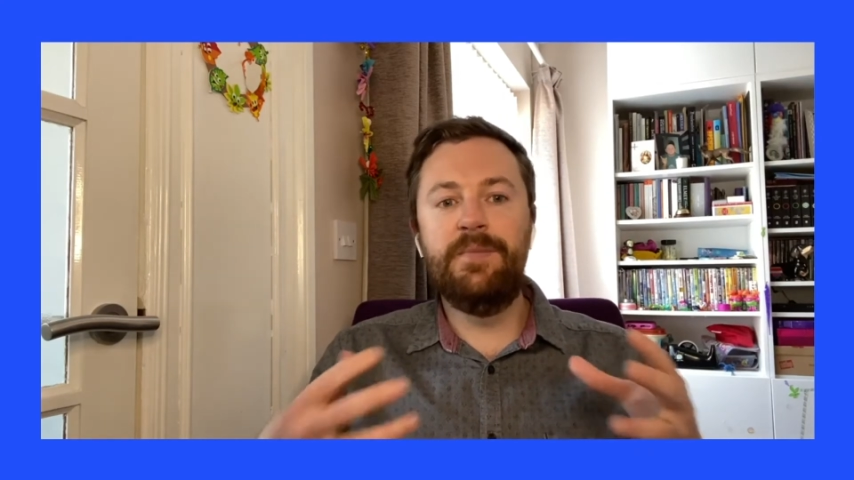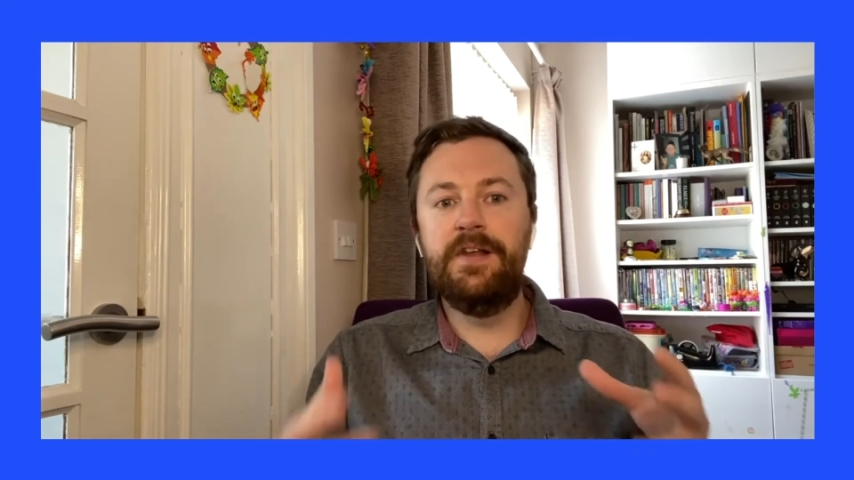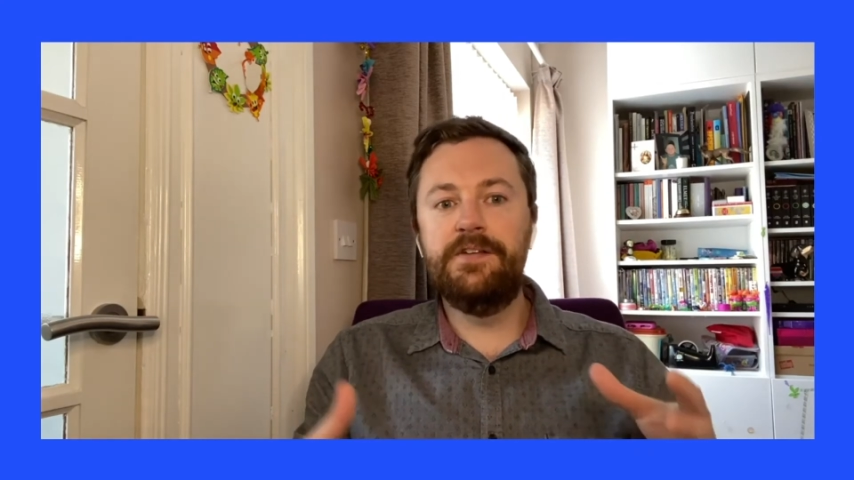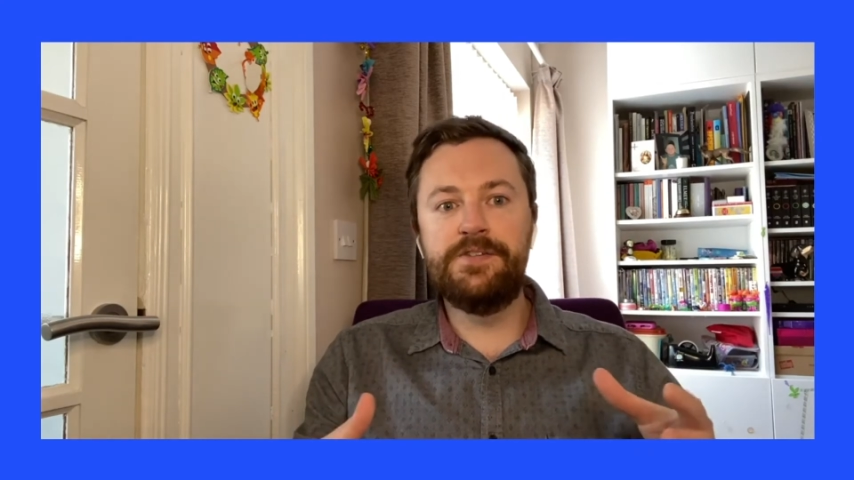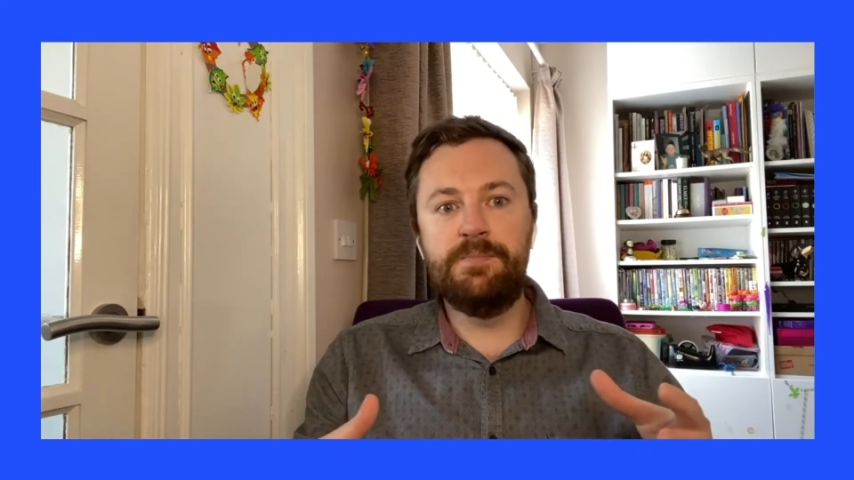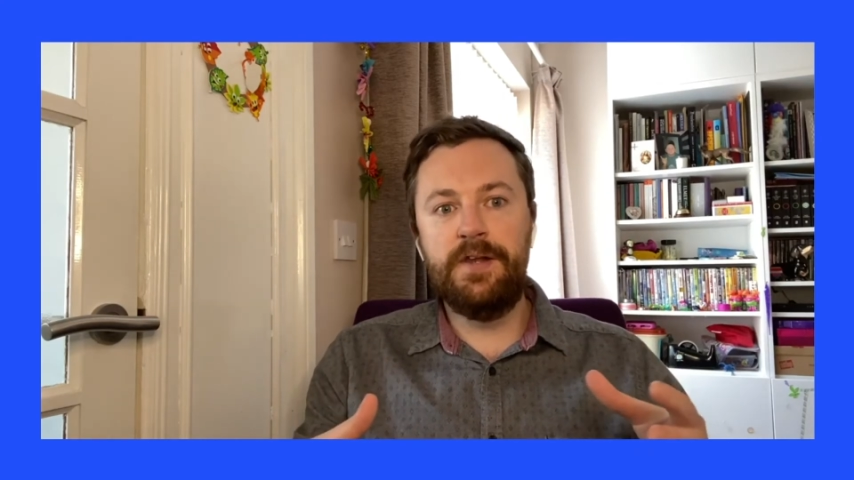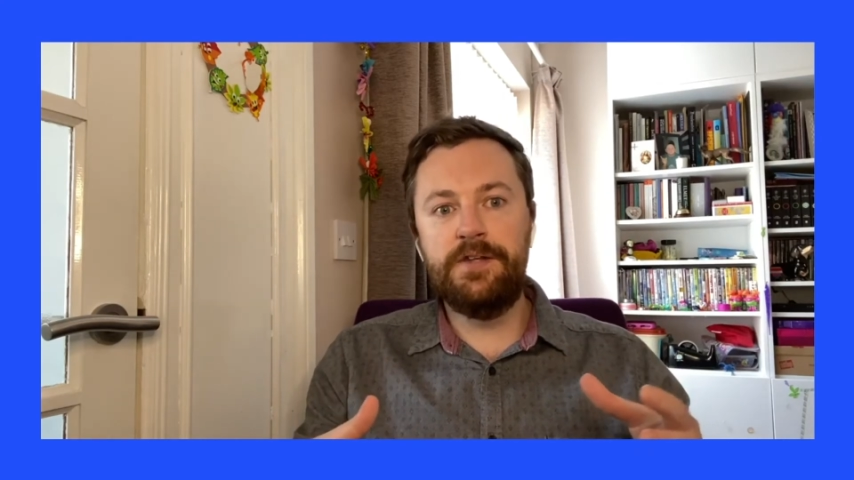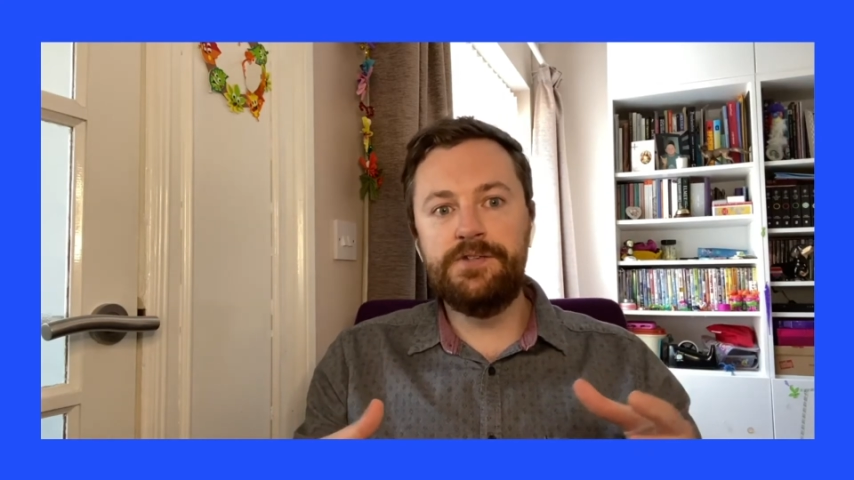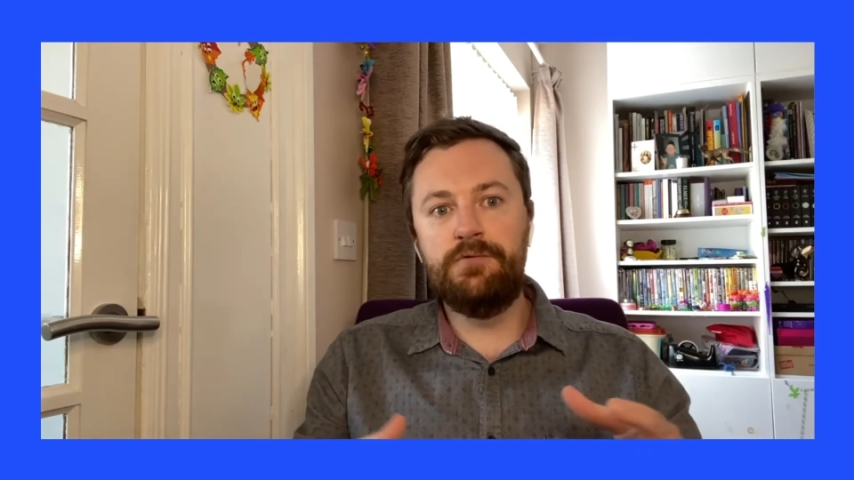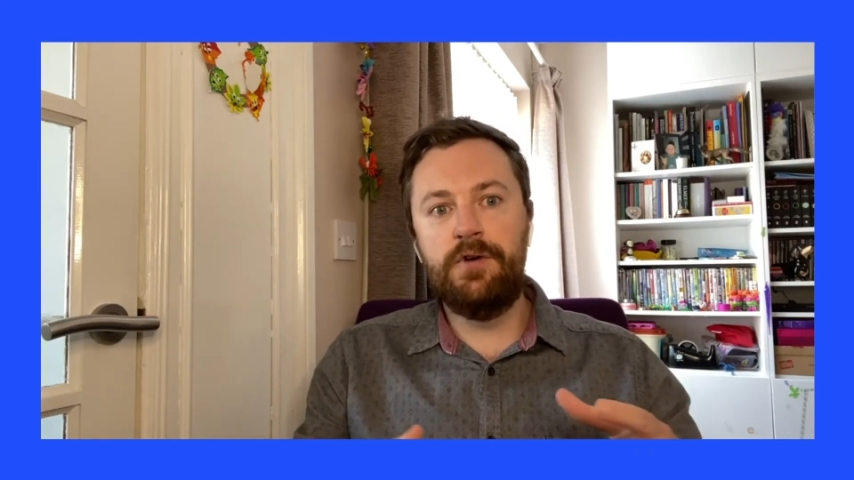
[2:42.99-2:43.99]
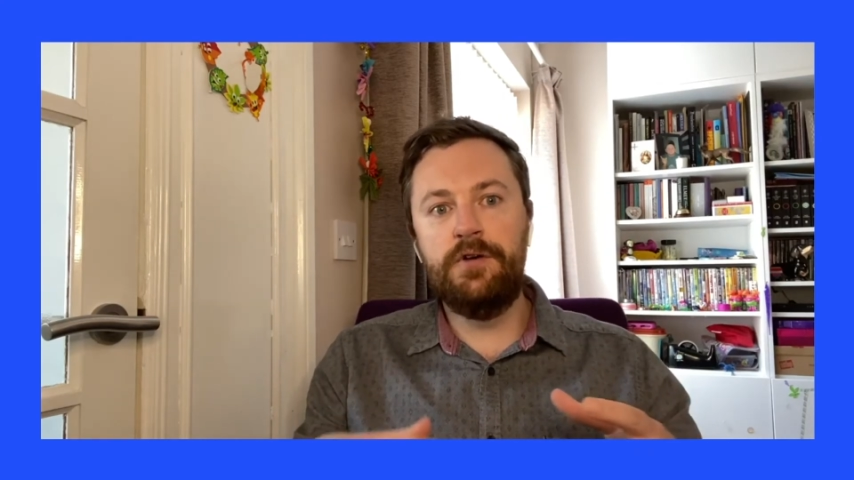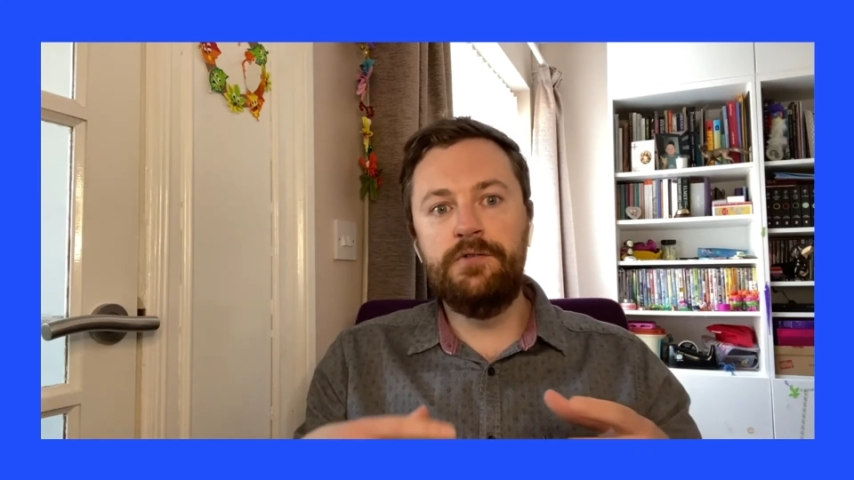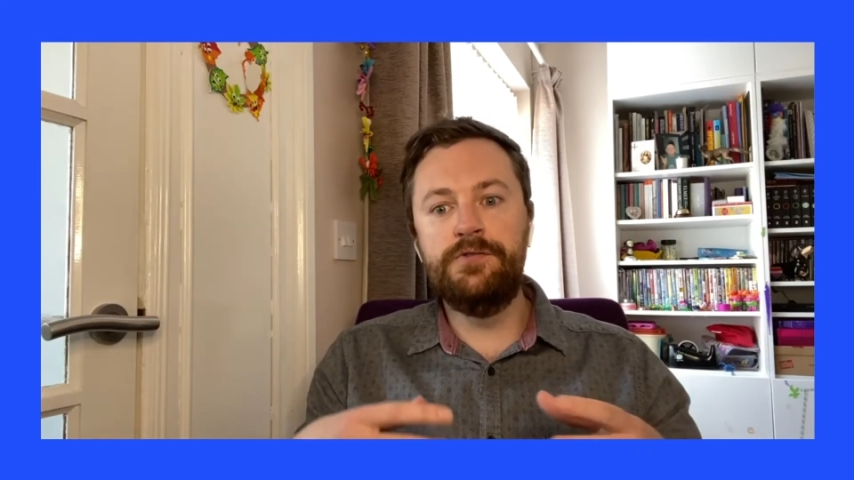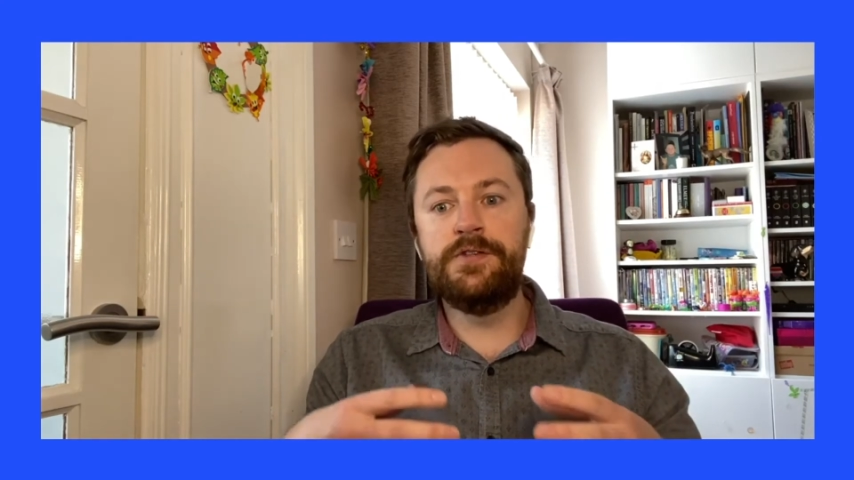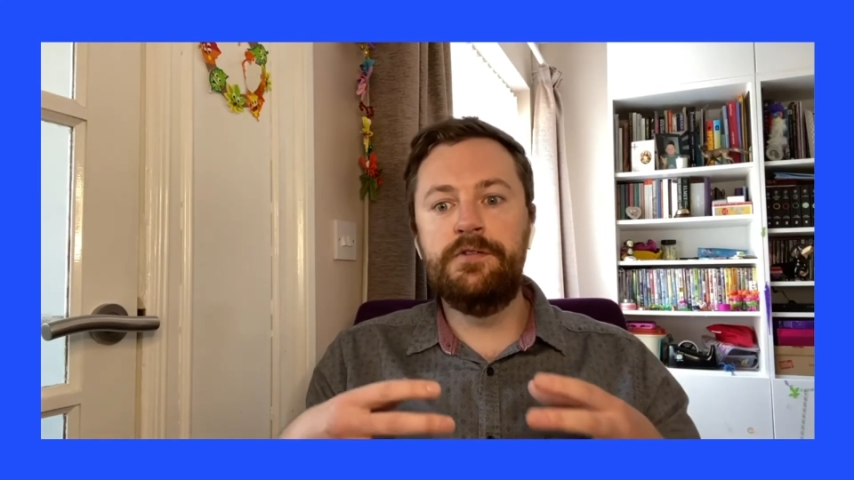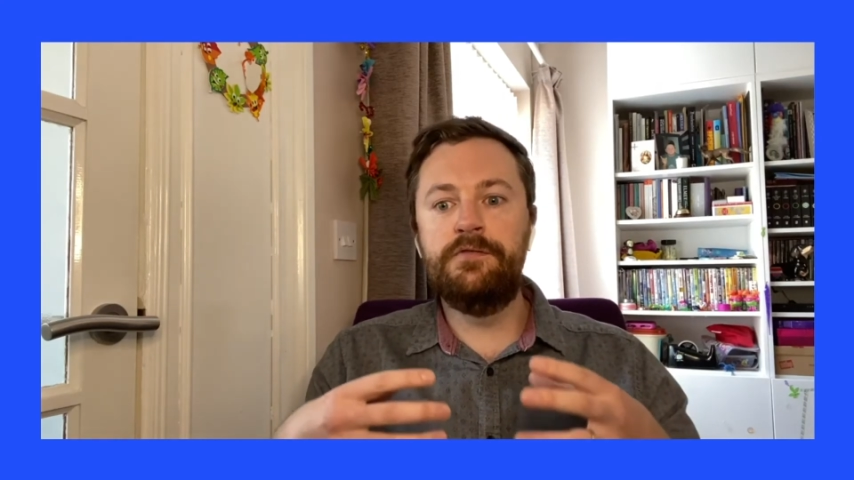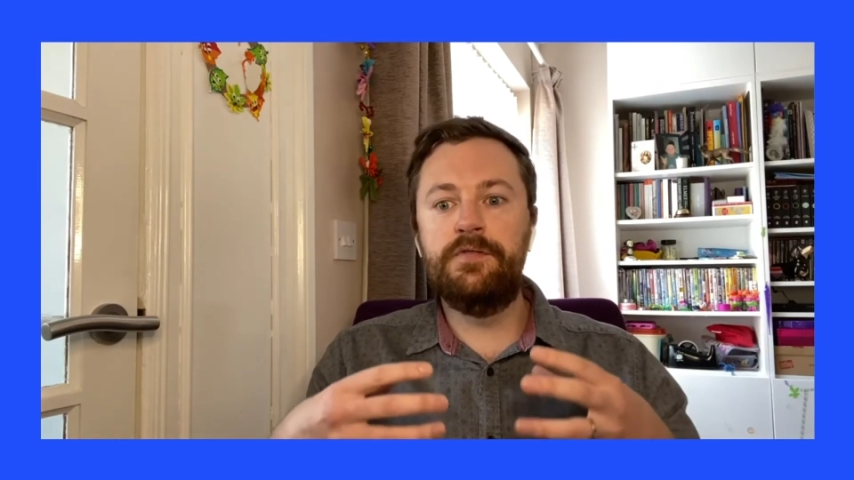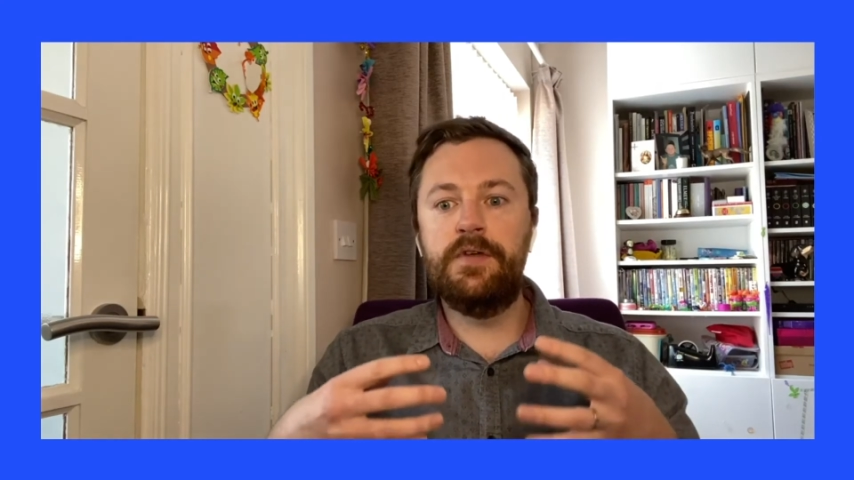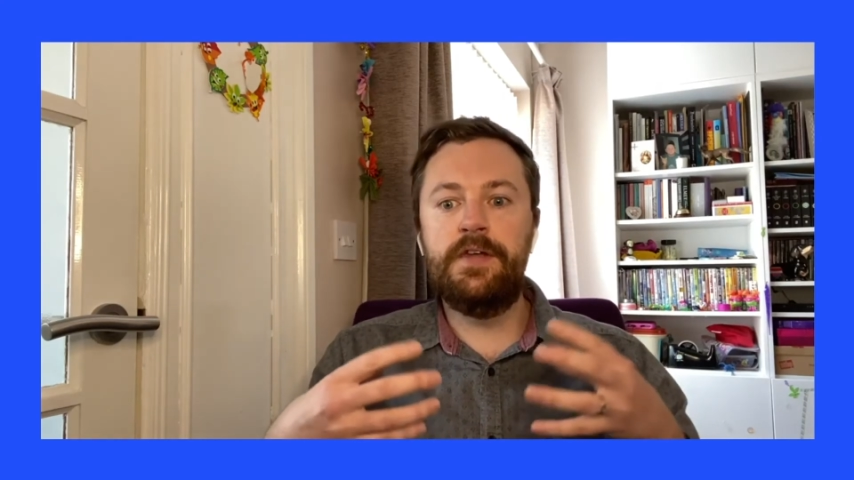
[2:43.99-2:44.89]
millions and millions of rows of